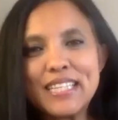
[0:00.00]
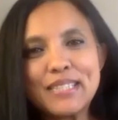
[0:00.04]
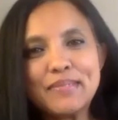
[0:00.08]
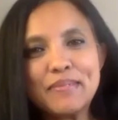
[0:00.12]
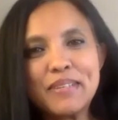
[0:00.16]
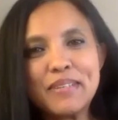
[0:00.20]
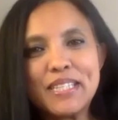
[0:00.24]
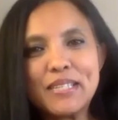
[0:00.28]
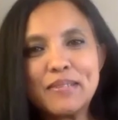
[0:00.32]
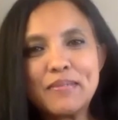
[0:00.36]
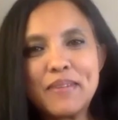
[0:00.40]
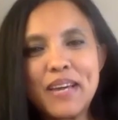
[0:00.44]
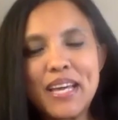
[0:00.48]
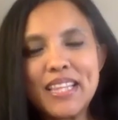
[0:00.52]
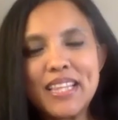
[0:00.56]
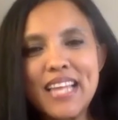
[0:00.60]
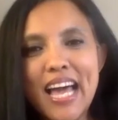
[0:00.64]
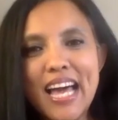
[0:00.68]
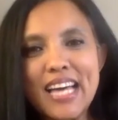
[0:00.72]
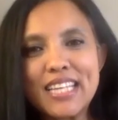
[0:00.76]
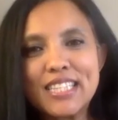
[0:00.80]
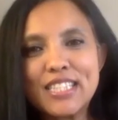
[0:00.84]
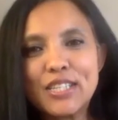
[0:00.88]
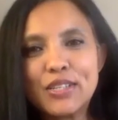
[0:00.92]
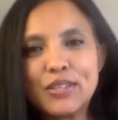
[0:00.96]
me to my
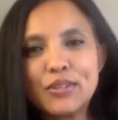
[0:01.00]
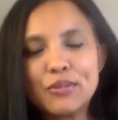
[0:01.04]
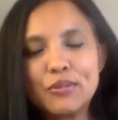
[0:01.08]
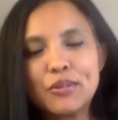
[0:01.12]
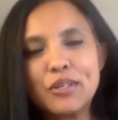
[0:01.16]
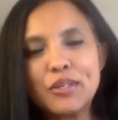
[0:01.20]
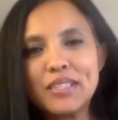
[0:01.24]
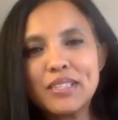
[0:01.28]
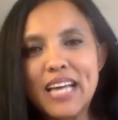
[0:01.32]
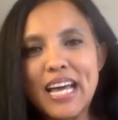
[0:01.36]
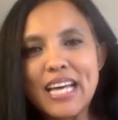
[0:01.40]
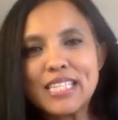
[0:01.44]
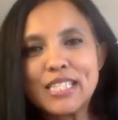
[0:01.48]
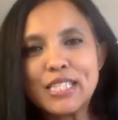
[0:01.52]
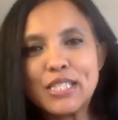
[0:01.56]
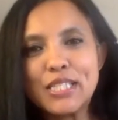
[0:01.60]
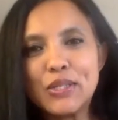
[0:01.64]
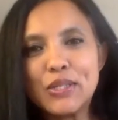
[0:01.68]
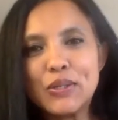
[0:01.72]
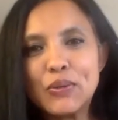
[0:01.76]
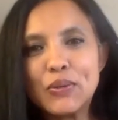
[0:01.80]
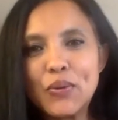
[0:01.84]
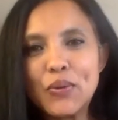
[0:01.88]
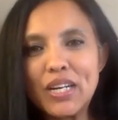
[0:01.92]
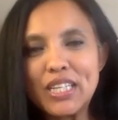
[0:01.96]
last
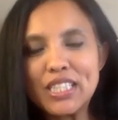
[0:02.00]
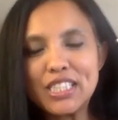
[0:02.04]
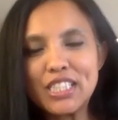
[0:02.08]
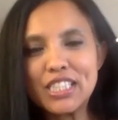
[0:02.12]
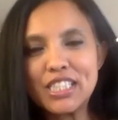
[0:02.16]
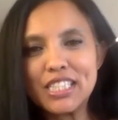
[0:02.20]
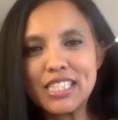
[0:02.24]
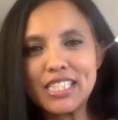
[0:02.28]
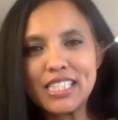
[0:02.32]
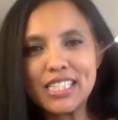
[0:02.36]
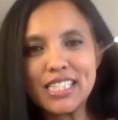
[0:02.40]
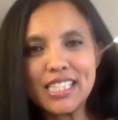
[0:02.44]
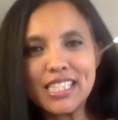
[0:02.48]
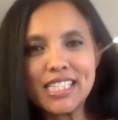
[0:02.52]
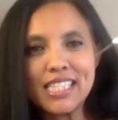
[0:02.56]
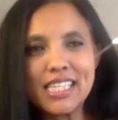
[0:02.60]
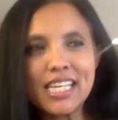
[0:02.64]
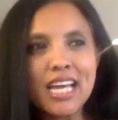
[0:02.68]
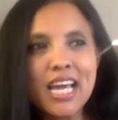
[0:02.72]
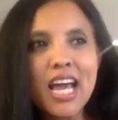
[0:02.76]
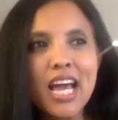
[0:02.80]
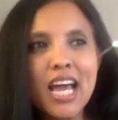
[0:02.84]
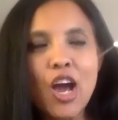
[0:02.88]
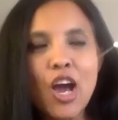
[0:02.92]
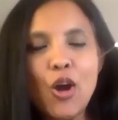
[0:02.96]
2 questions.
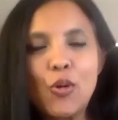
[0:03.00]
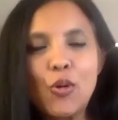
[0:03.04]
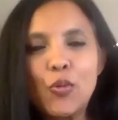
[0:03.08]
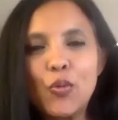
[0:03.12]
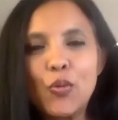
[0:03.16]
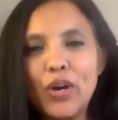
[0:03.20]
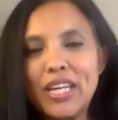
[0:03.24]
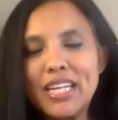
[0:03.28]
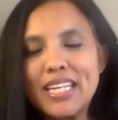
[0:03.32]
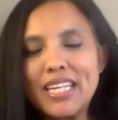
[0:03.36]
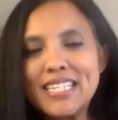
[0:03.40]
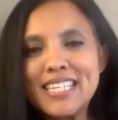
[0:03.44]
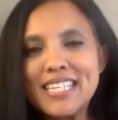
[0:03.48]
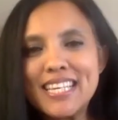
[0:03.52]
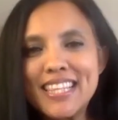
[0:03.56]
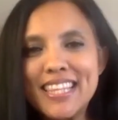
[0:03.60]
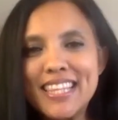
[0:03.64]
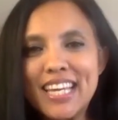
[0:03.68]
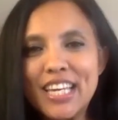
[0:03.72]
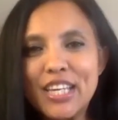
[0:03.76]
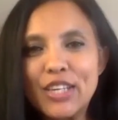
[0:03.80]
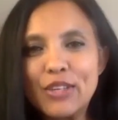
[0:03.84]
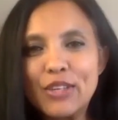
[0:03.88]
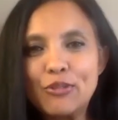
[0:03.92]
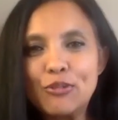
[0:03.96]
What is it
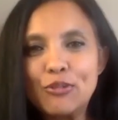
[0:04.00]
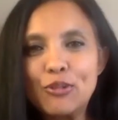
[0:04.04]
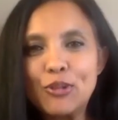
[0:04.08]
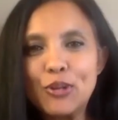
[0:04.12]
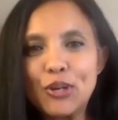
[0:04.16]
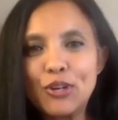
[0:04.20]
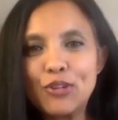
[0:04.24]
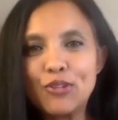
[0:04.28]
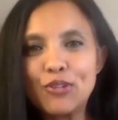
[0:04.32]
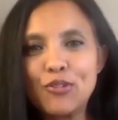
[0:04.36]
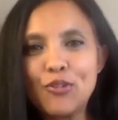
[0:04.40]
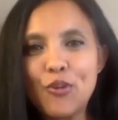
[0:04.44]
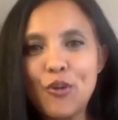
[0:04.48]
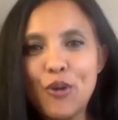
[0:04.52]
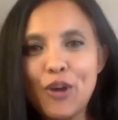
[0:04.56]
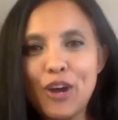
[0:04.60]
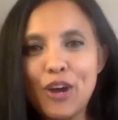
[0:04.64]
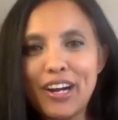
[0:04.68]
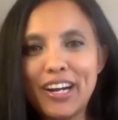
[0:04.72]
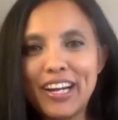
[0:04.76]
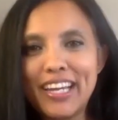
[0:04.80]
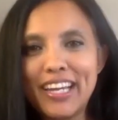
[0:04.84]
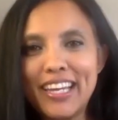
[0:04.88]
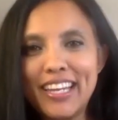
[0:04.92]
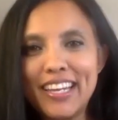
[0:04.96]
that you look
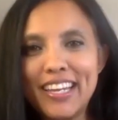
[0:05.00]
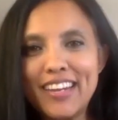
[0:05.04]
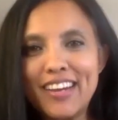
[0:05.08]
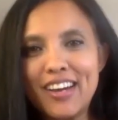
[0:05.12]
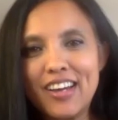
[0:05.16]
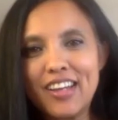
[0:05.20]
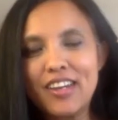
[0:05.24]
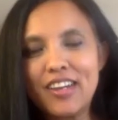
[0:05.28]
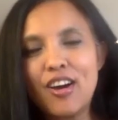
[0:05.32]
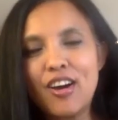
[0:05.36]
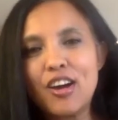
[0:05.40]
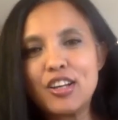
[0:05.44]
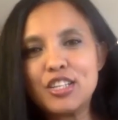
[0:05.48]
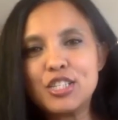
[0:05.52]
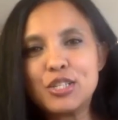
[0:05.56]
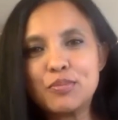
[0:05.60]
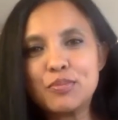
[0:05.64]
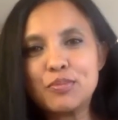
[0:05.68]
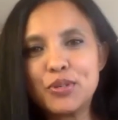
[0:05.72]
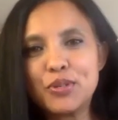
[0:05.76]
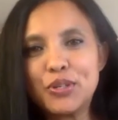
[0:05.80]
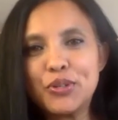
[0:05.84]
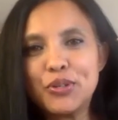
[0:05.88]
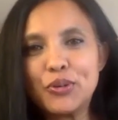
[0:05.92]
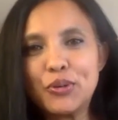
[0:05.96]
for in an
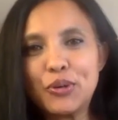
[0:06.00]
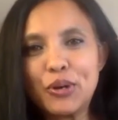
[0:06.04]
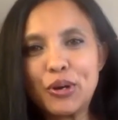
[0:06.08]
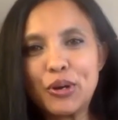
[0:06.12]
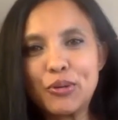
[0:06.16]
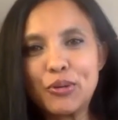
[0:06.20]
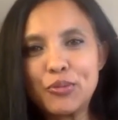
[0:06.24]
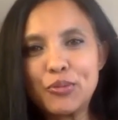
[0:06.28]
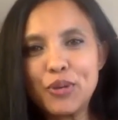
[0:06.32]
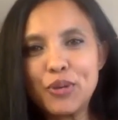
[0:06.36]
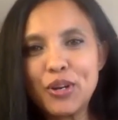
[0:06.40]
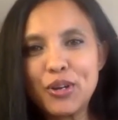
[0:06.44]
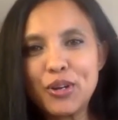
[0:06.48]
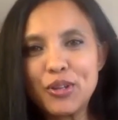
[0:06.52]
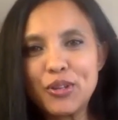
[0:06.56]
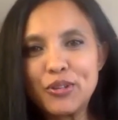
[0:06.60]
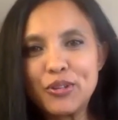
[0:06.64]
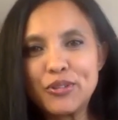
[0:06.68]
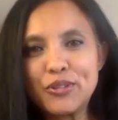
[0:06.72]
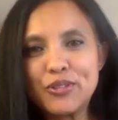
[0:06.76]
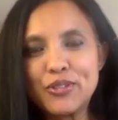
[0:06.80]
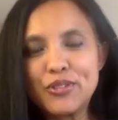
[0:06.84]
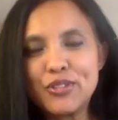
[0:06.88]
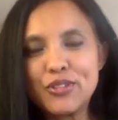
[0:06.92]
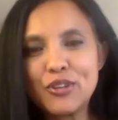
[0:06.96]
entrepreneur? What are
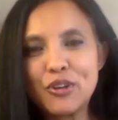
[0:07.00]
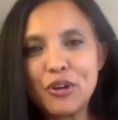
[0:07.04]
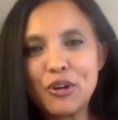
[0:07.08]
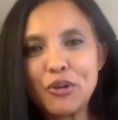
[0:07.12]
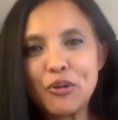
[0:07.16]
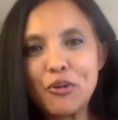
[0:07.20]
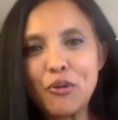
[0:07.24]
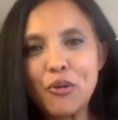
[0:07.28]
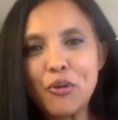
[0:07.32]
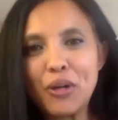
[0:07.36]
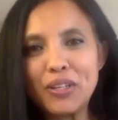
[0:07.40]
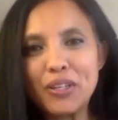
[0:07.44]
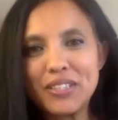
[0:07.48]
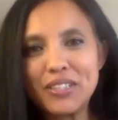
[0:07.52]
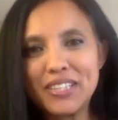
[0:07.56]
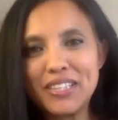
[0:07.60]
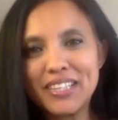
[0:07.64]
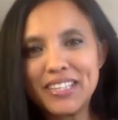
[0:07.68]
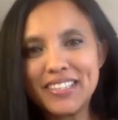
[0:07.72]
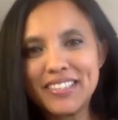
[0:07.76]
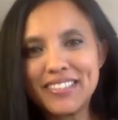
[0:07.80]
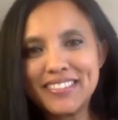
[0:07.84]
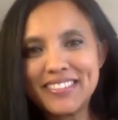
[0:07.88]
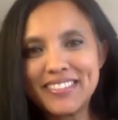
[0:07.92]
those star qualities?